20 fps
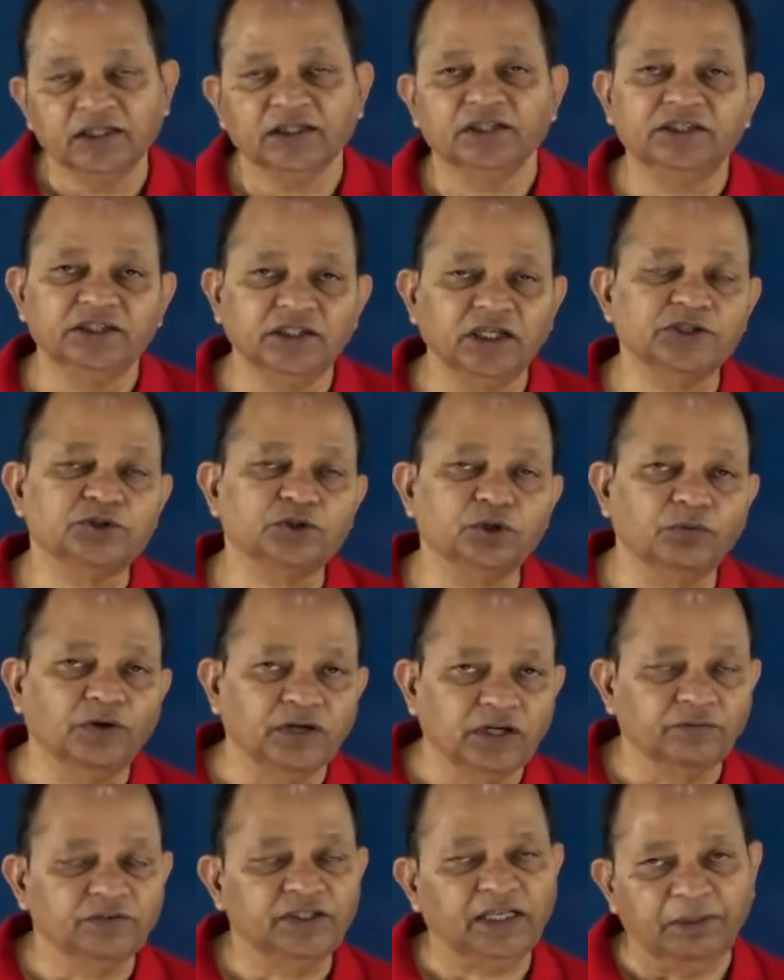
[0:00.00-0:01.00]
This is also
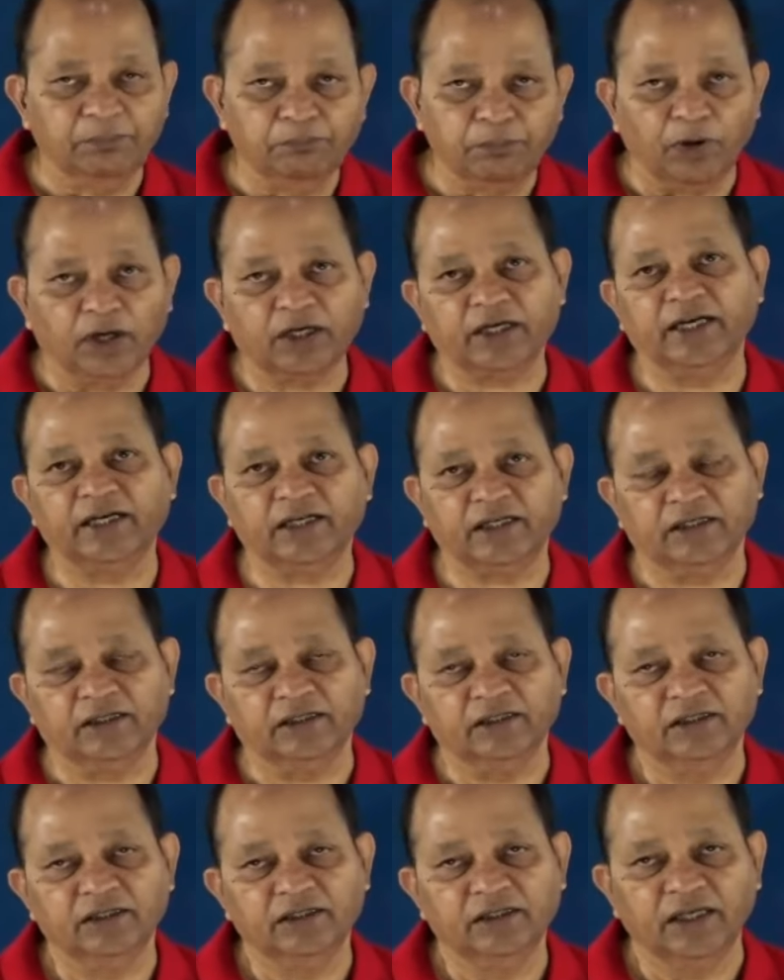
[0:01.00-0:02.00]
one of the important
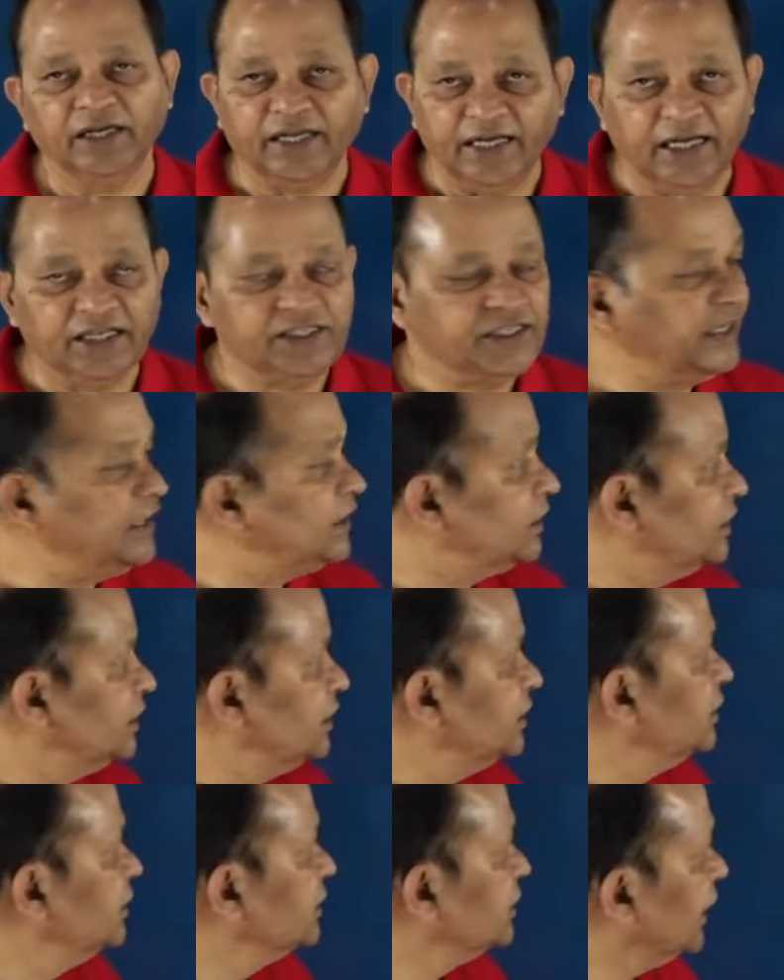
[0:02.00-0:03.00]
reagent
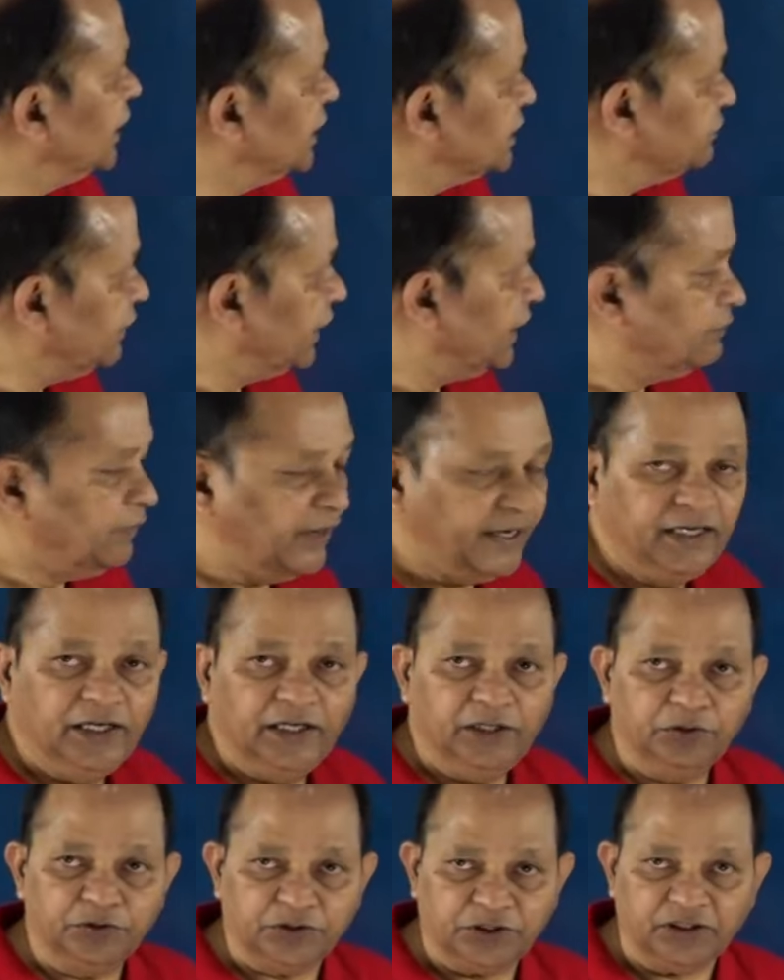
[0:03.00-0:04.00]
that is very
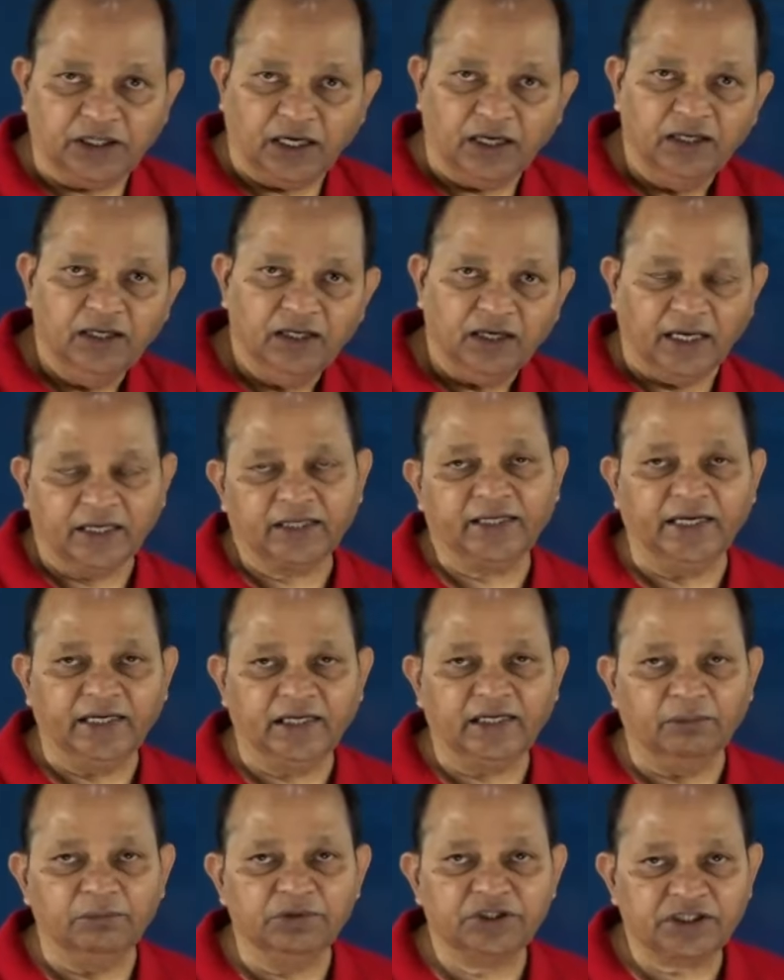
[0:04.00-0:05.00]
widely used in the
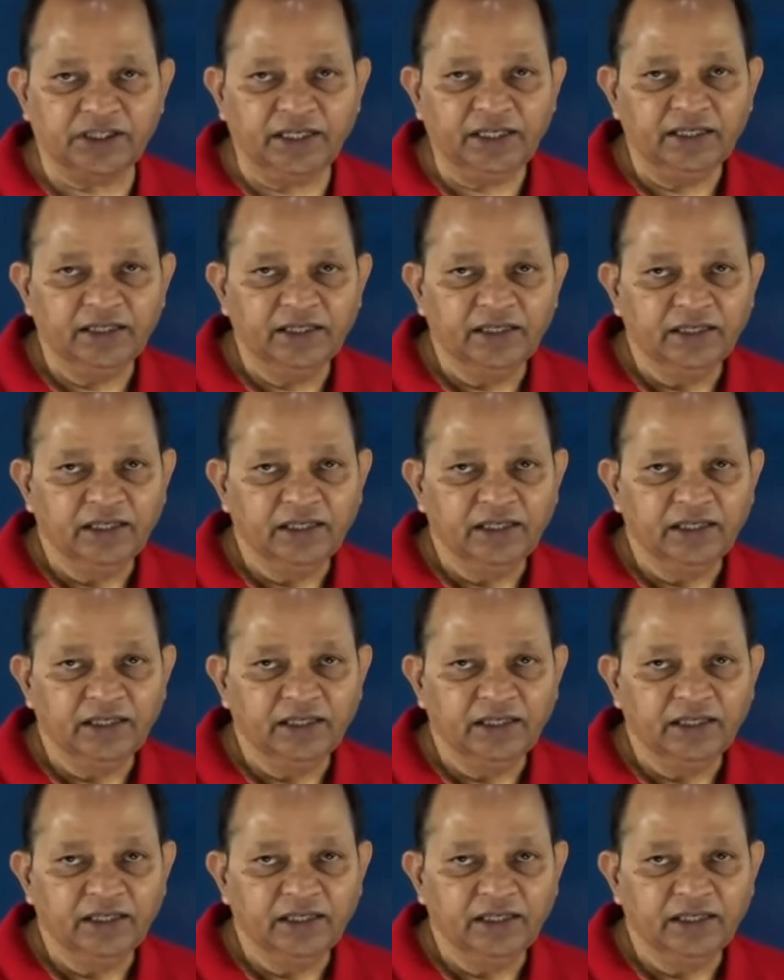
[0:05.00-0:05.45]
organic chemistry